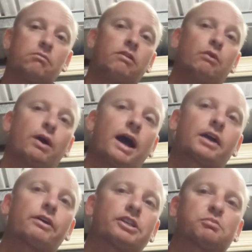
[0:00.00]

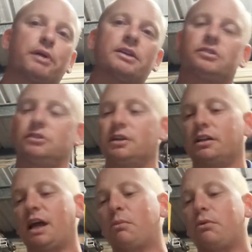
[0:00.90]
Riwaka Express, the
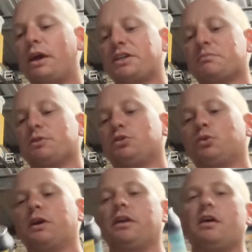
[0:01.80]
collaboration
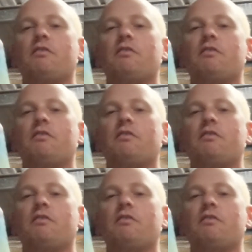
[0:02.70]
between